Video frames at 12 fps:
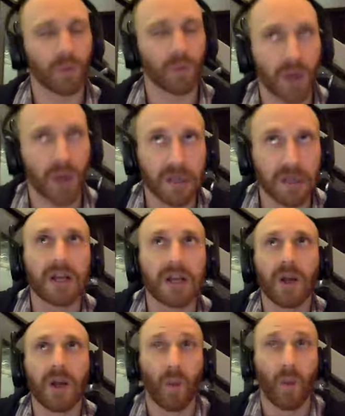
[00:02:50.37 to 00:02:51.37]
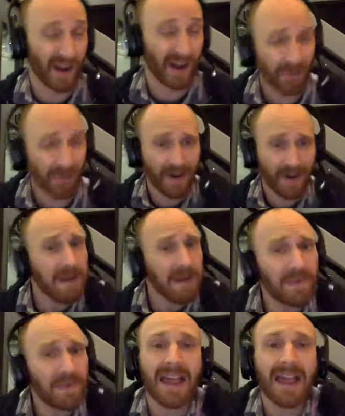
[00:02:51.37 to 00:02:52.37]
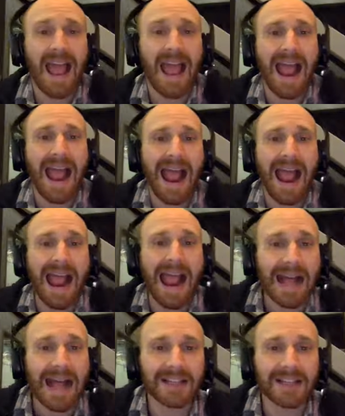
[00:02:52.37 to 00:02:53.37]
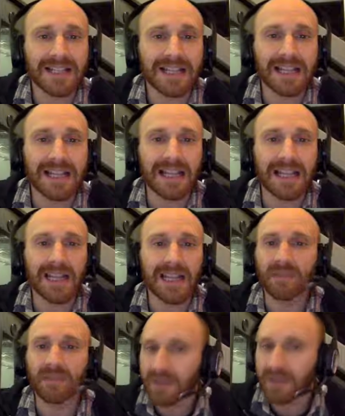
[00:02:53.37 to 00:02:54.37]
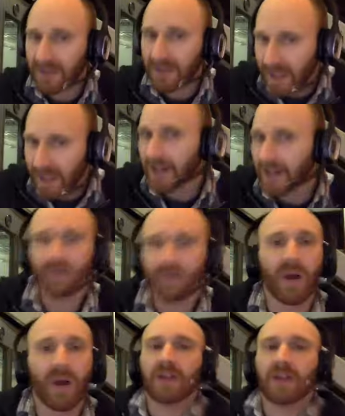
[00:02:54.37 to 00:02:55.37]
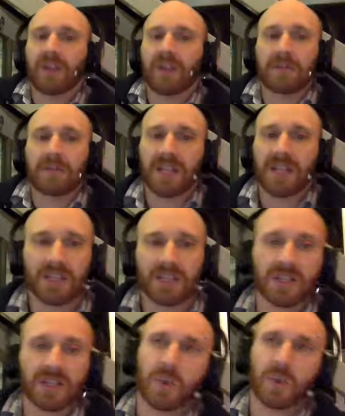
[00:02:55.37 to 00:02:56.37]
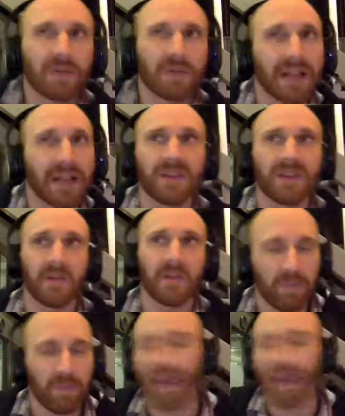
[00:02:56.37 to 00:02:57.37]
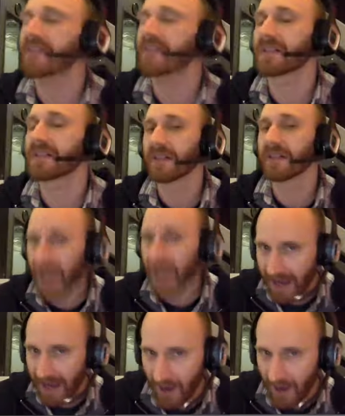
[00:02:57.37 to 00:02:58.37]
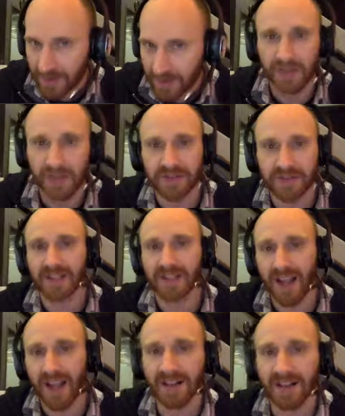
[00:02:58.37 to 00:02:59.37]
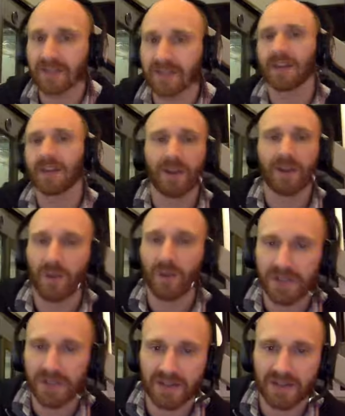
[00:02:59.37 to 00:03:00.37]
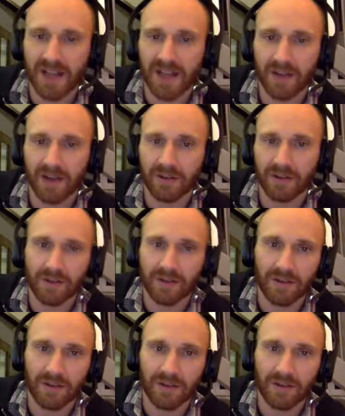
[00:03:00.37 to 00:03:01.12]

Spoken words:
word wireframe, and if you think of wireframes as just sort of like the base layouts of a site, well, it turns out